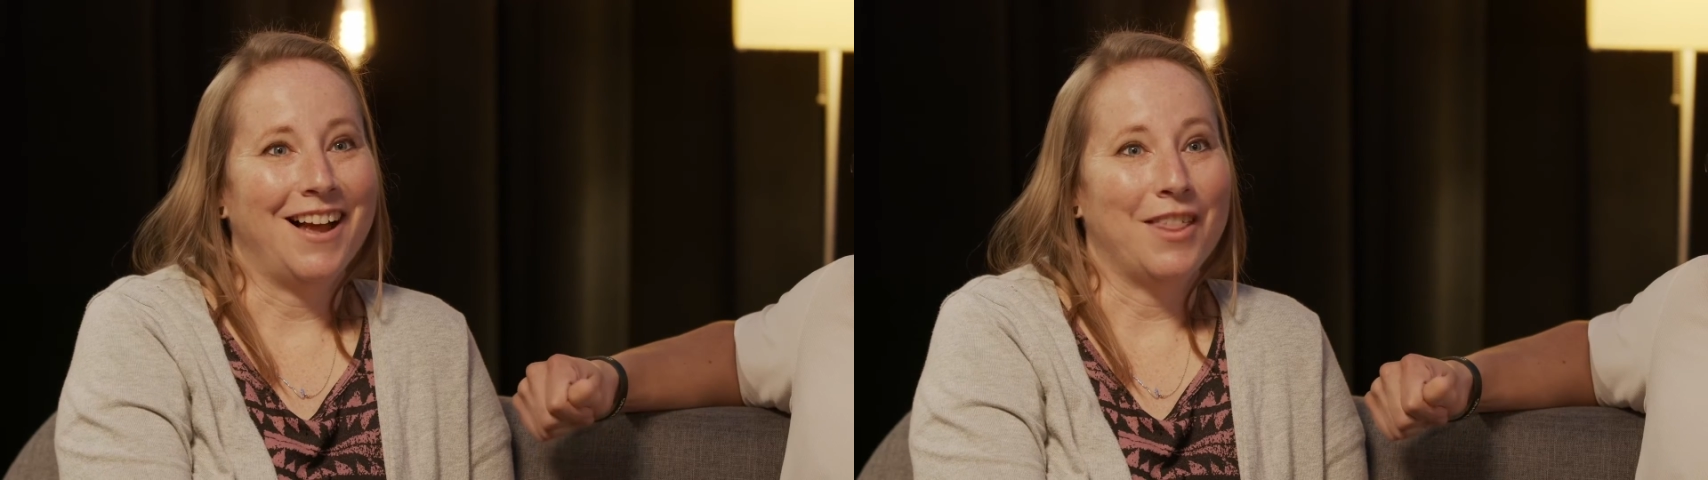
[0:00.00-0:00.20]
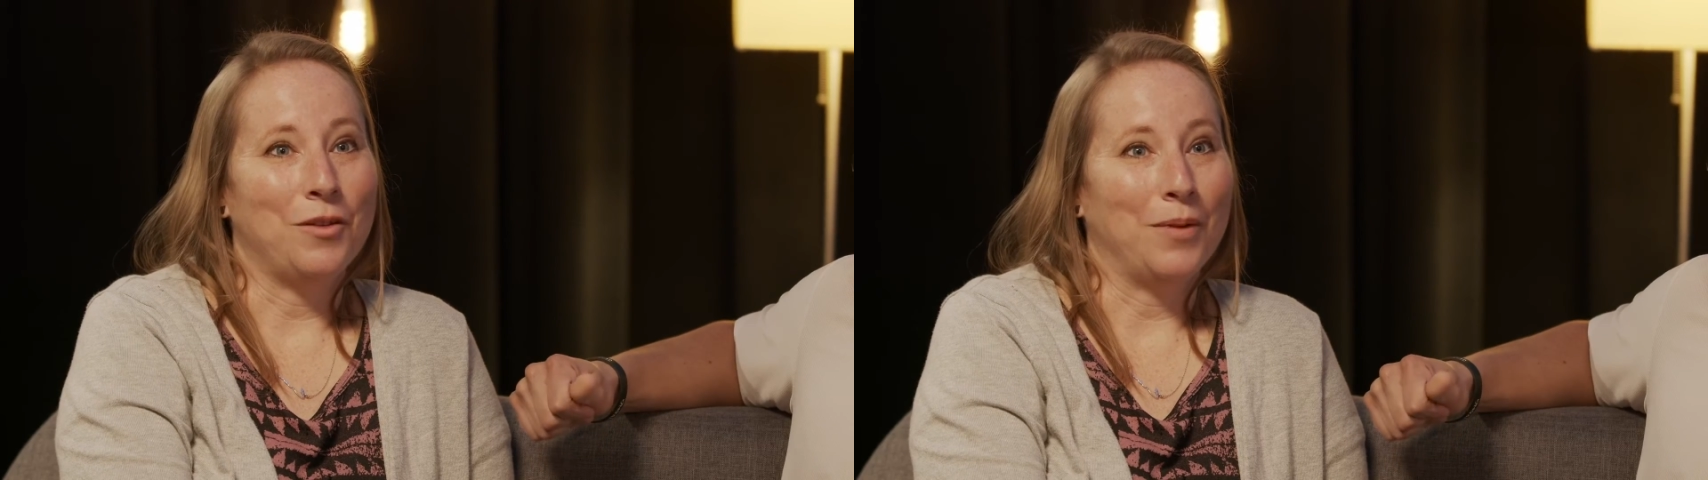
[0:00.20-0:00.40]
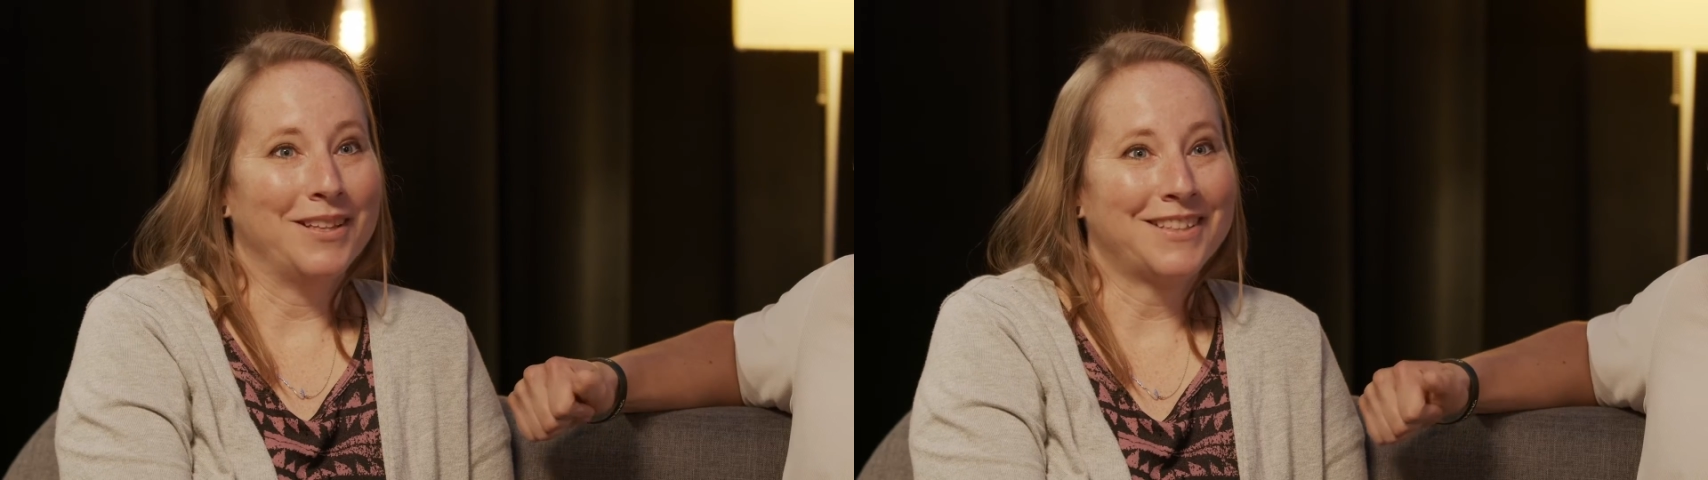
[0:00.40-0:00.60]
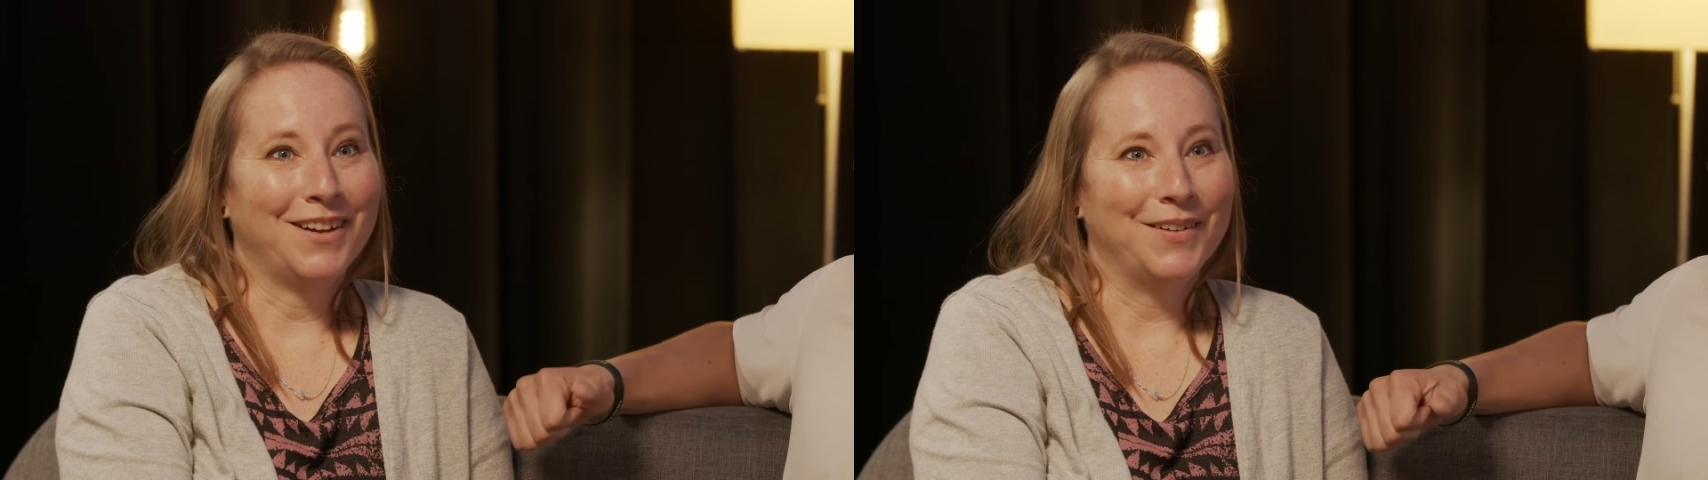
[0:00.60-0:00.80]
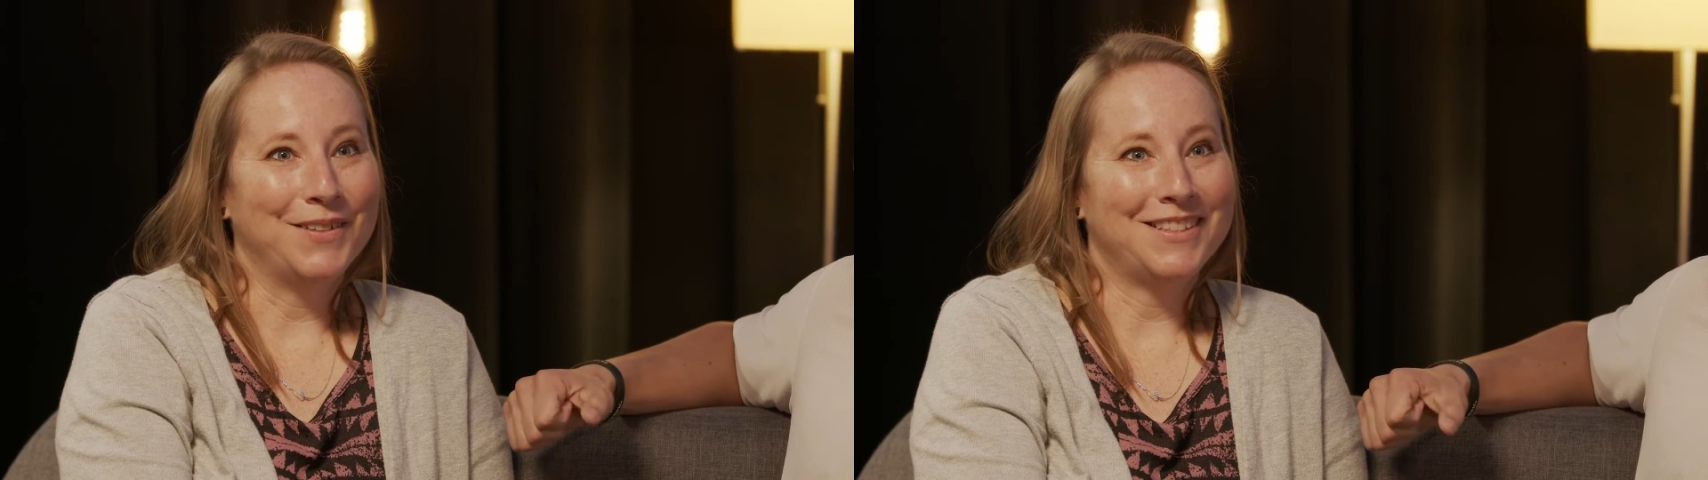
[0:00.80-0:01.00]
the West
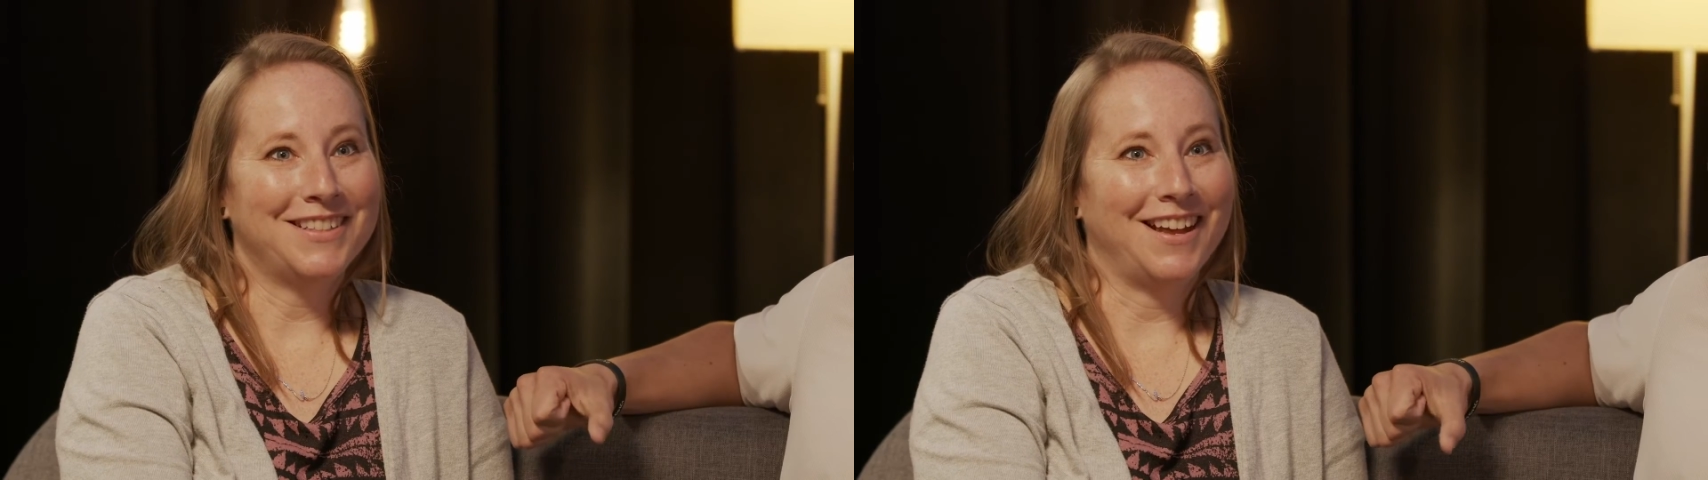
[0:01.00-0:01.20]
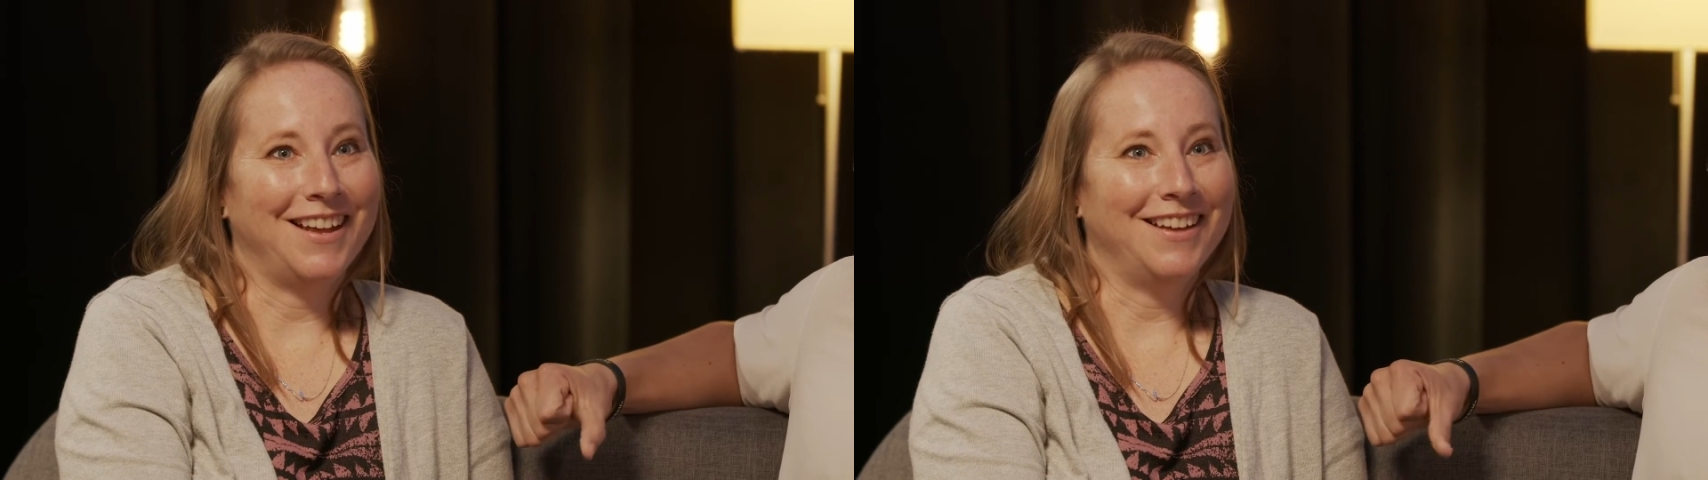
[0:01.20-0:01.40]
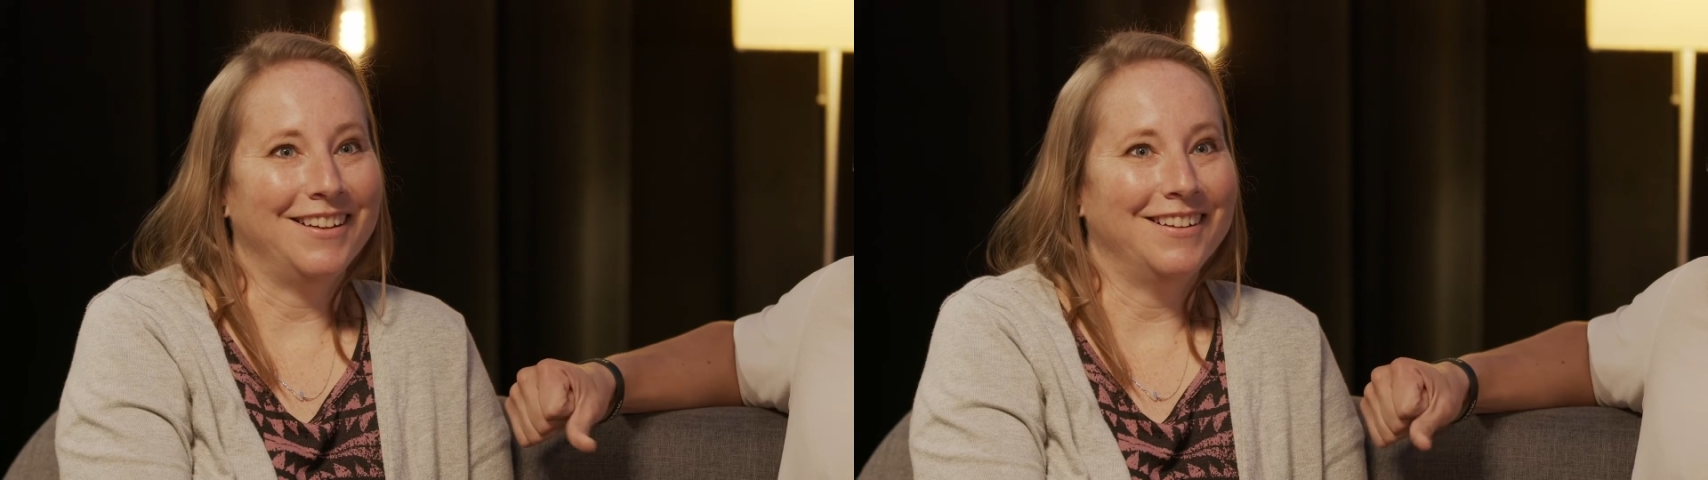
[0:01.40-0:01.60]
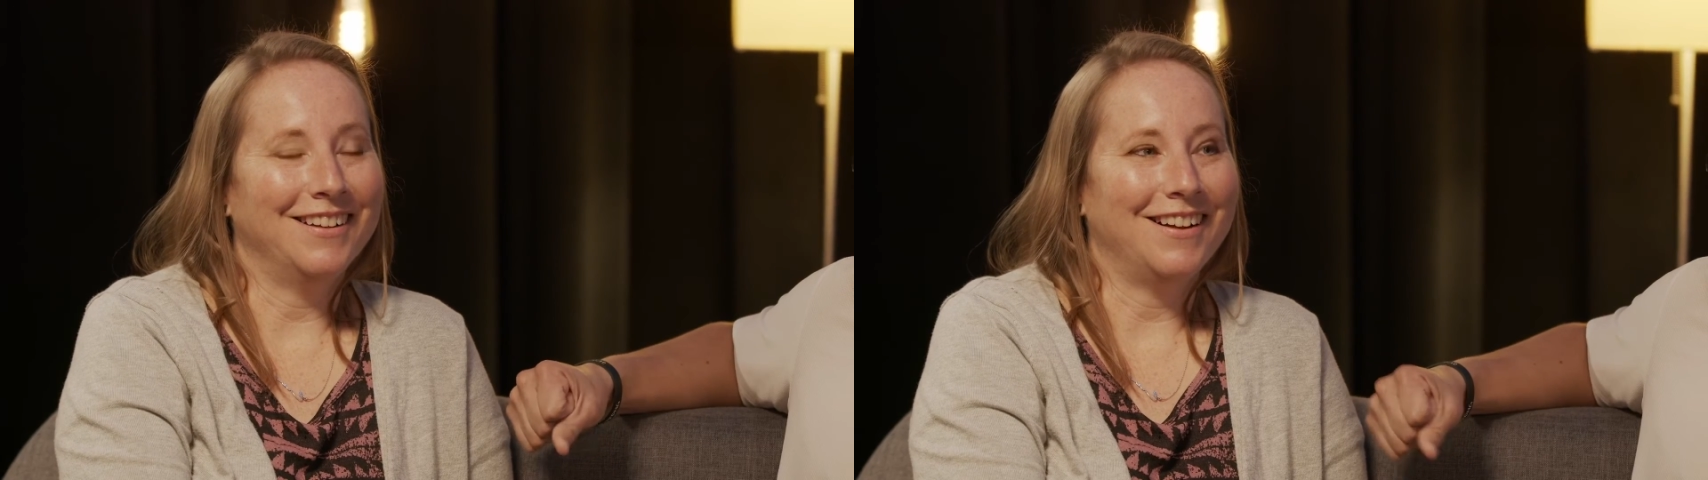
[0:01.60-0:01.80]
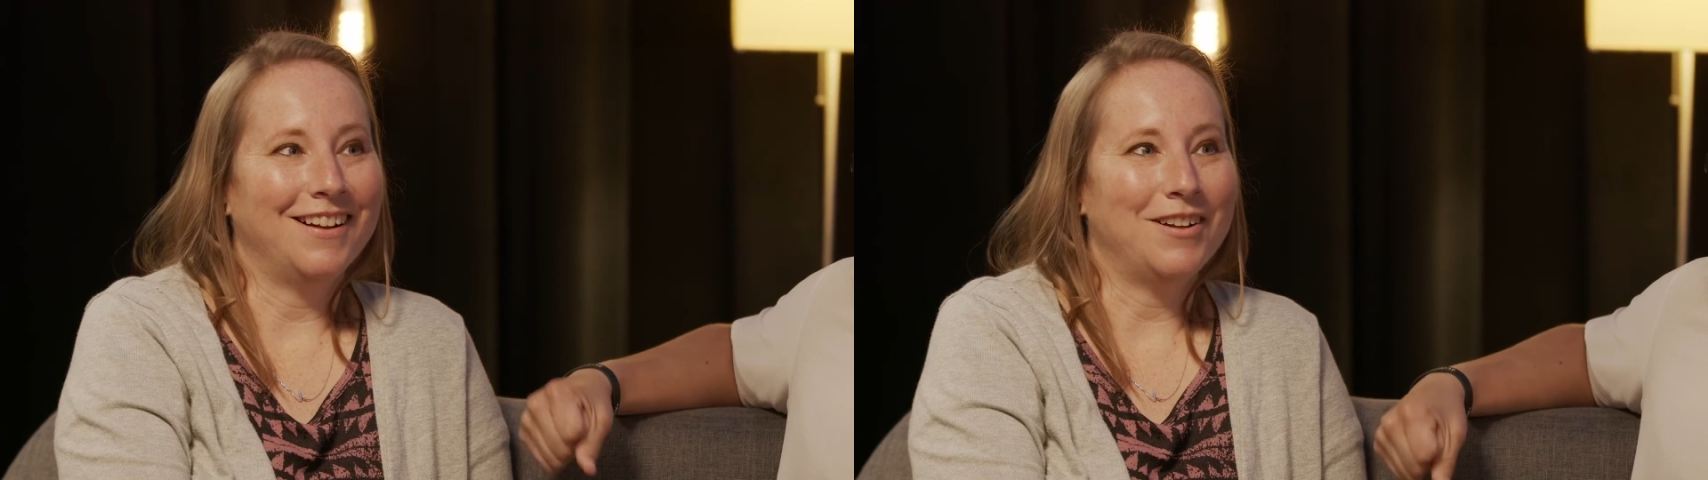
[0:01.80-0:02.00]
Coast and